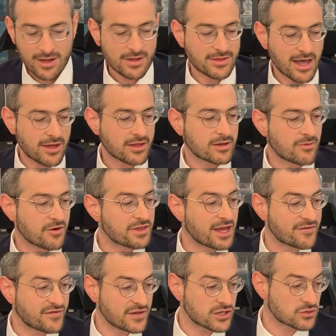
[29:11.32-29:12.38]
Now the Gemara
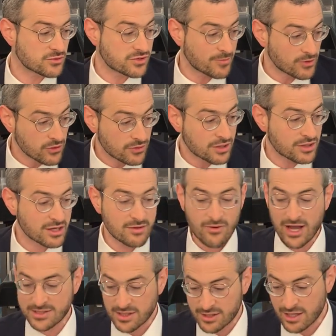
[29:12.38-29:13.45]
that finished with the Yehuda, the
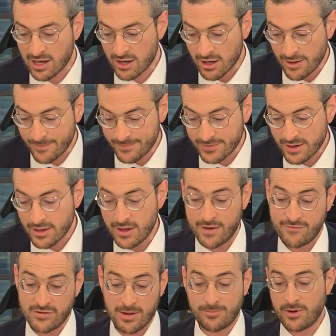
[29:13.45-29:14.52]
Gemara is on the Chacham.
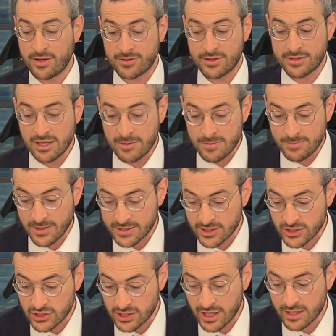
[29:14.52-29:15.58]
Rabbanon,
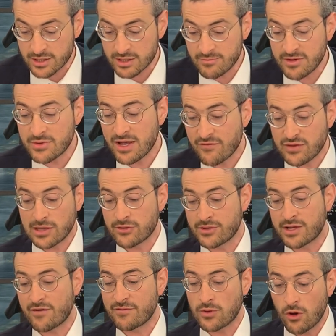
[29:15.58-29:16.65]
imi if they
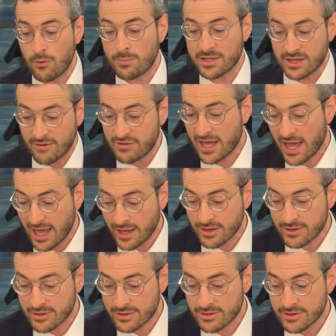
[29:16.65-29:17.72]
learn out from the opening of the
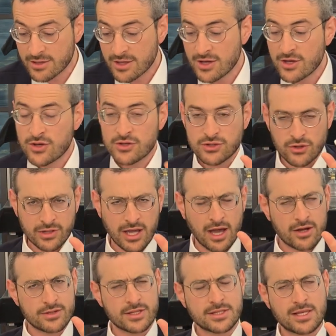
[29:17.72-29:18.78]
Hechel, so, okay,
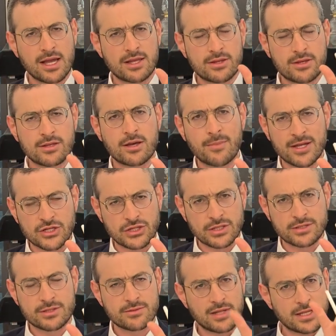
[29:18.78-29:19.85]
I understand the dimensions.